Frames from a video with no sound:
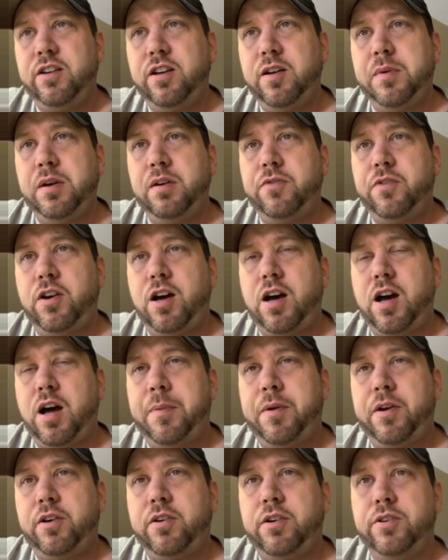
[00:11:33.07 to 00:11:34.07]
Look at Boba
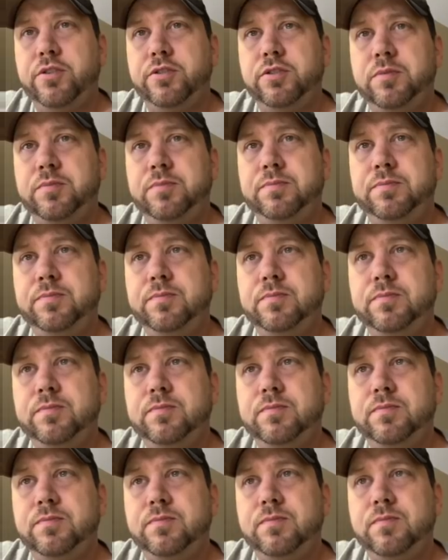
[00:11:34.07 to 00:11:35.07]
hopping across them.
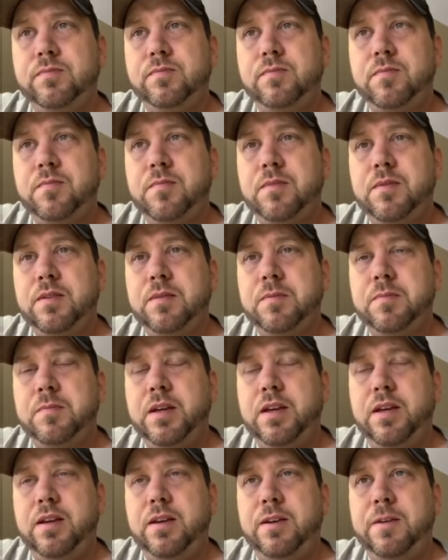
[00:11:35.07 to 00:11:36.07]

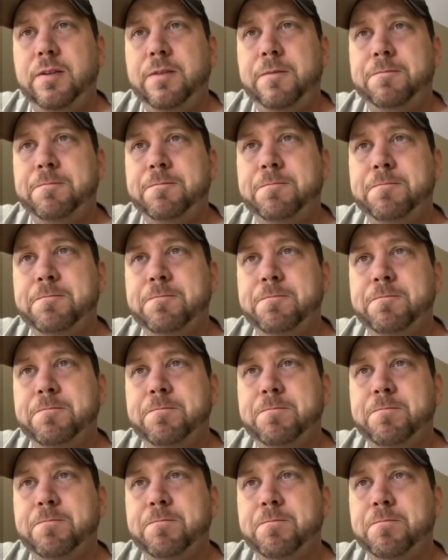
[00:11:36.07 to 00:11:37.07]
And
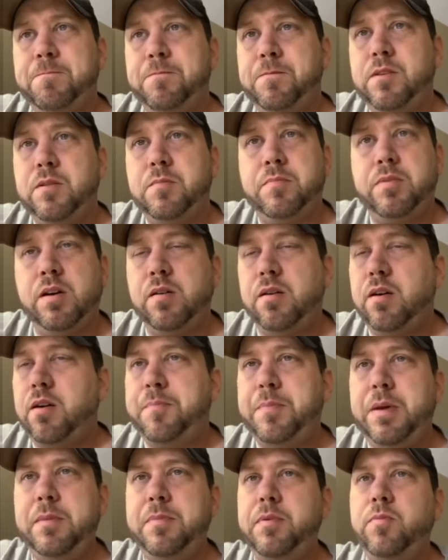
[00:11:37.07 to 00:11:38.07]
but
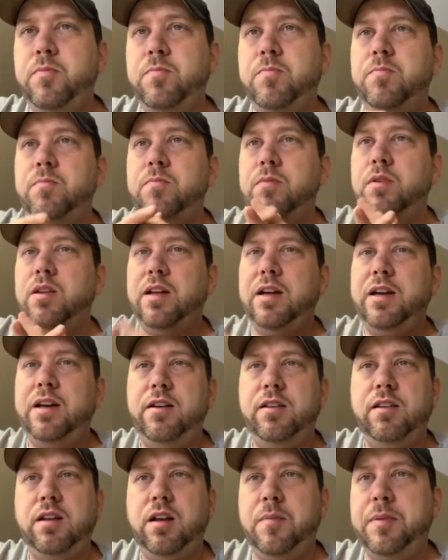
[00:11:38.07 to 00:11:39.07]
people, a
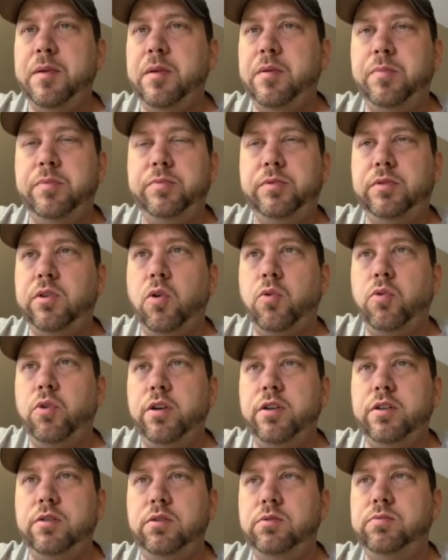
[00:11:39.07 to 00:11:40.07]
lot, a lot of people don't
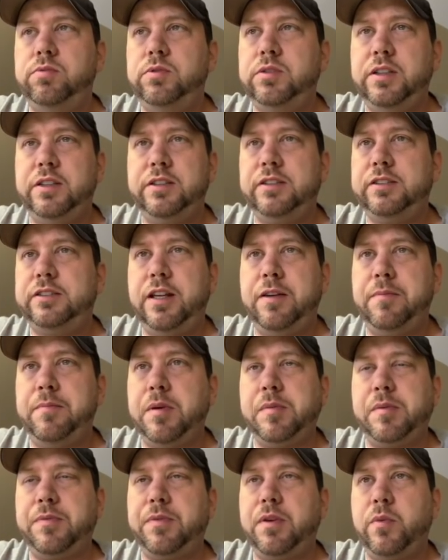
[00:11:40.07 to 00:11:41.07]
under, understand
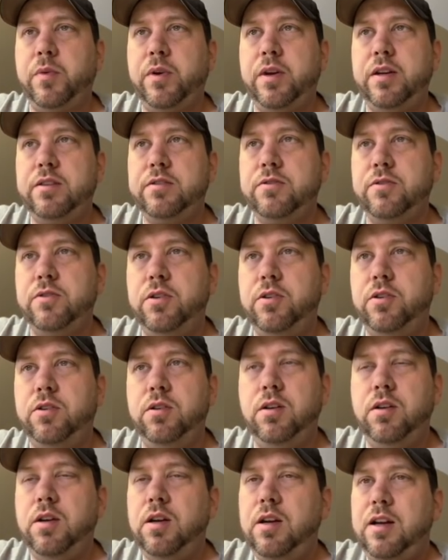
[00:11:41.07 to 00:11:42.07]
Boba Fett. Why he's so?
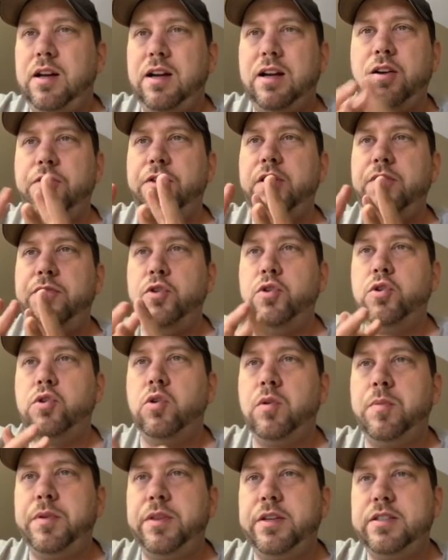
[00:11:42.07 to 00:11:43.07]
I don't think if you
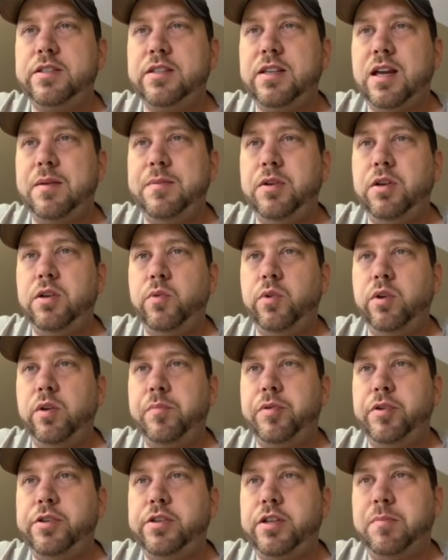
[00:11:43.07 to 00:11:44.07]
grew up in this time, you can really
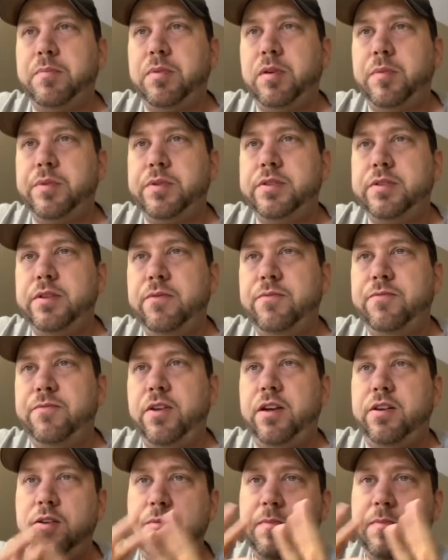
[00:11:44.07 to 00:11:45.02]
appreciate Boba Fett.